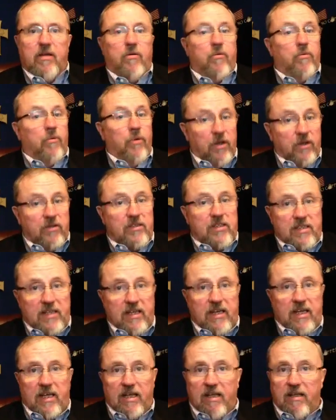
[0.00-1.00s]
We'll
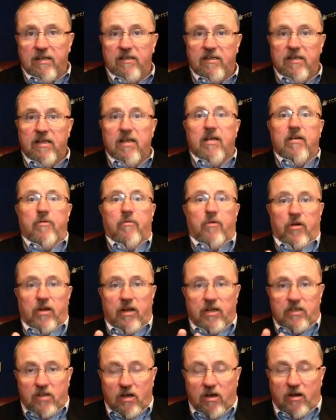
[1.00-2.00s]
see. We're
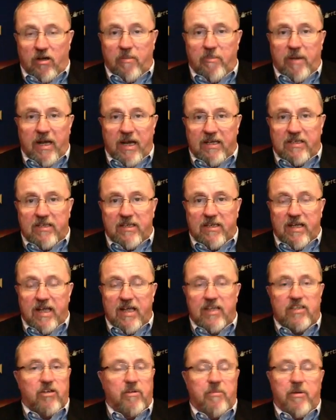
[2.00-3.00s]
going to talk about it today.
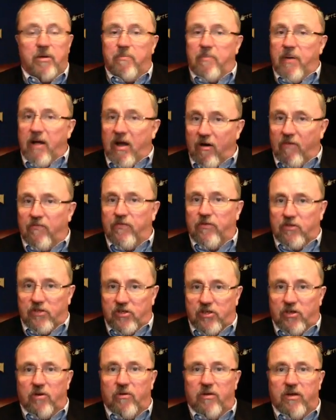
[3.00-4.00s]
It's going to be a powerful
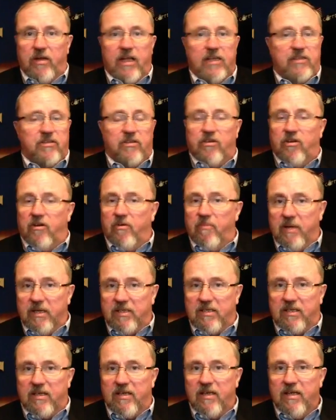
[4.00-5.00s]
show today, so don't
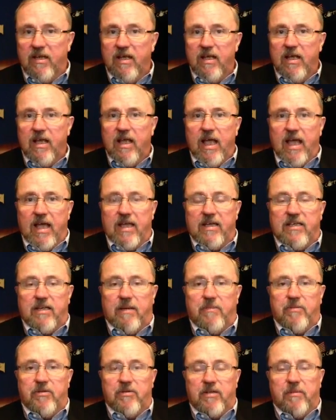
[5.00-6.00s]
miss it at
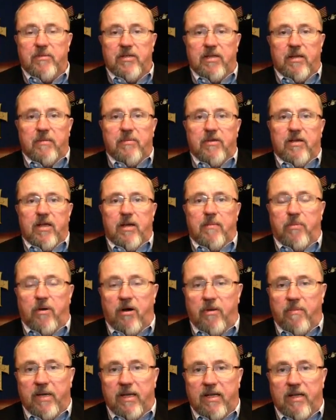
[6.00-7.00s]

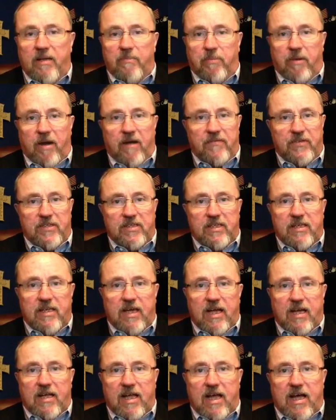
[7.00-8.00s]

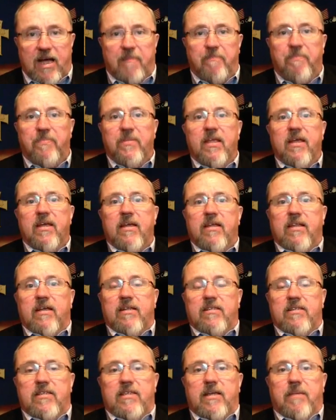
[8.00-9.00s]
www.paulbegleyprophecy.com.
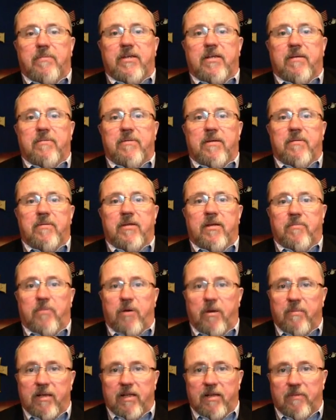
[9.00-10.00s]
That's
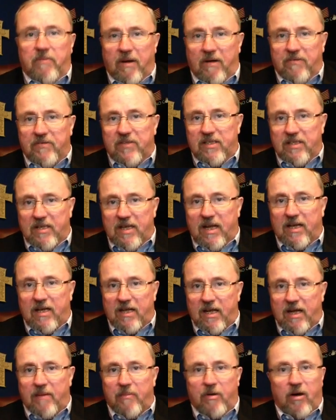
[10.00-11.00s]

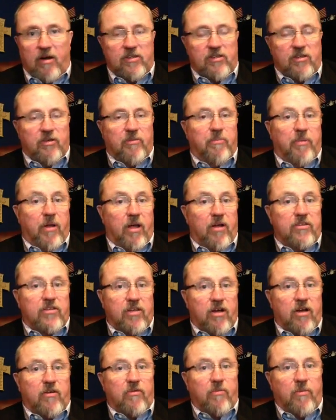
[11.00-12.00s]
www.paulbegleyprophecy.com. Also, Blog
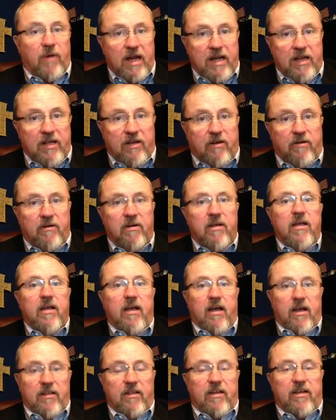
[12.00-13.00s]
Talk Radio
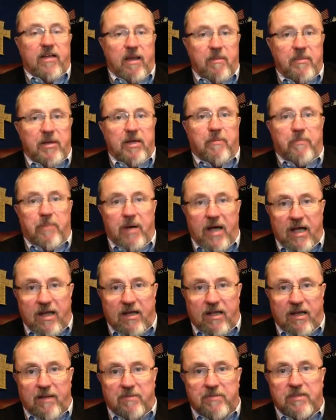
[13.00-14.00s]
on the coming
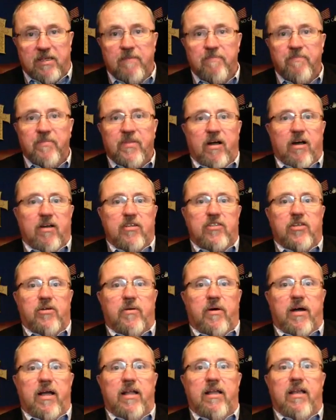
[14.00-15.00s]
apocalypse.
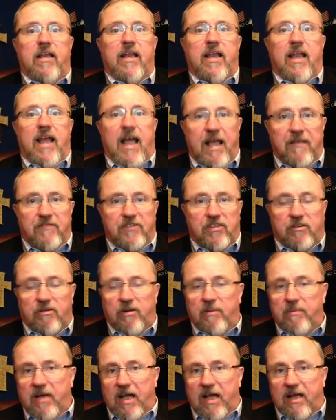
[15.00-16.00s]
Also on
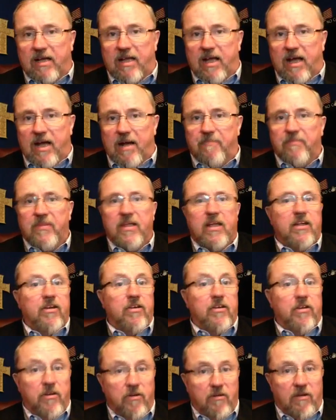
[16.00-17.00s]
livestream.com,
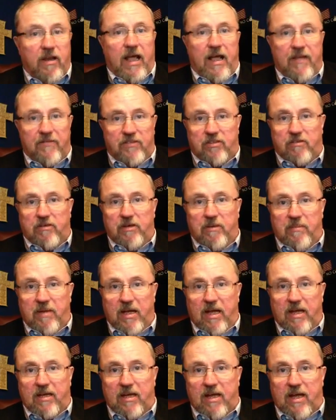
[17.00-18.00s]

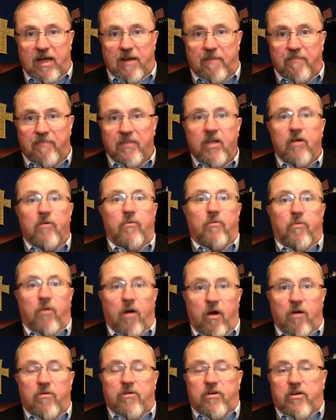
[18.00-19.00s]
newlivestream.com,
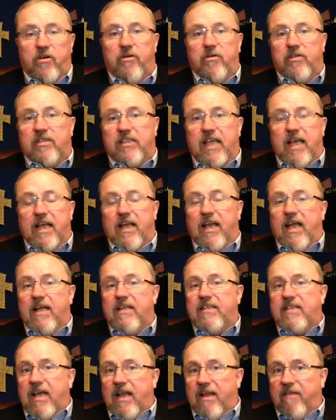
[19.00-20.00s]
Roku
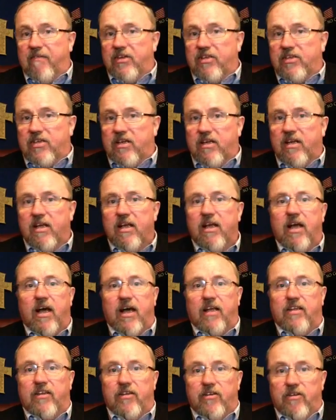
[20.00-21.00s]
satellite television
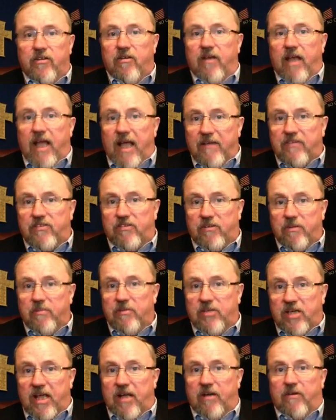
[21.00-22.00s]
on the new livestream
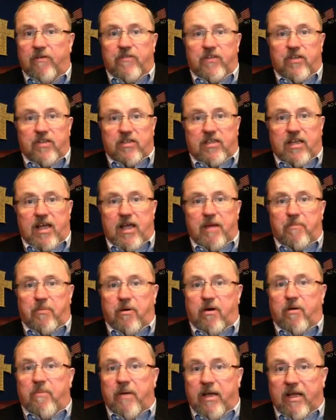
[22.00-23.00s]
channel, if you just type
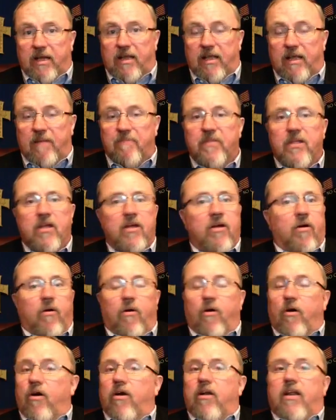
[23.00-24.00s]
Paul Begley,
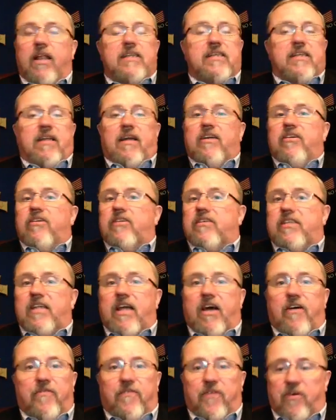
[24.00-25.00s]
or listen on your
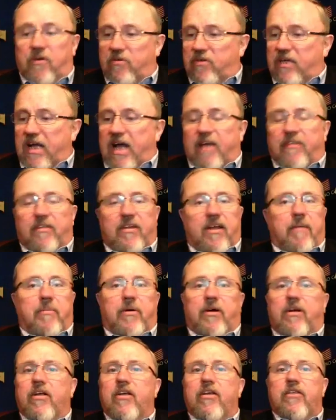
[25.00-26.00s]
cell phone. Dial the
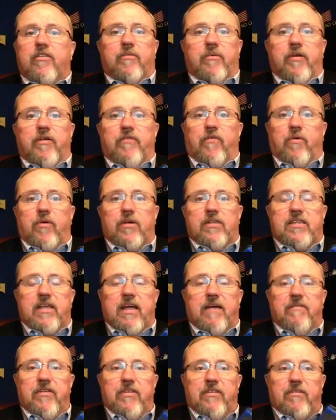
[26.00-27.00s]
number
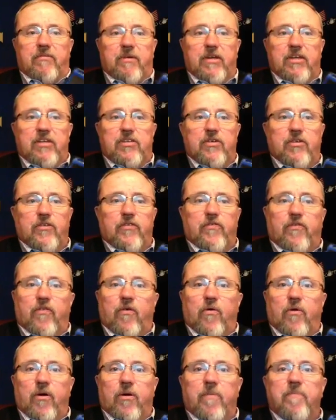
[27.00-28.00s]

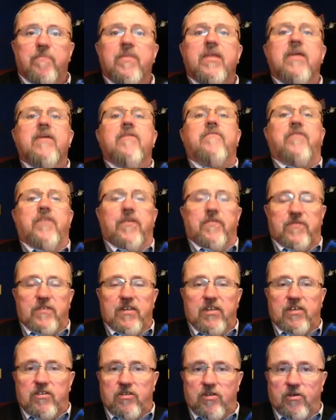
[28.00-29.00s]

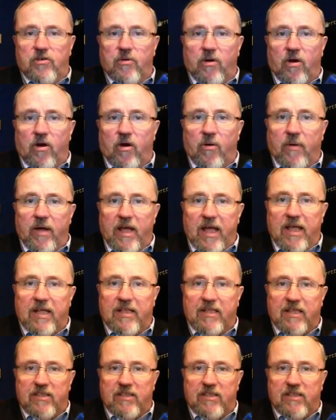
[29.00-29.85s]
347-324-5208.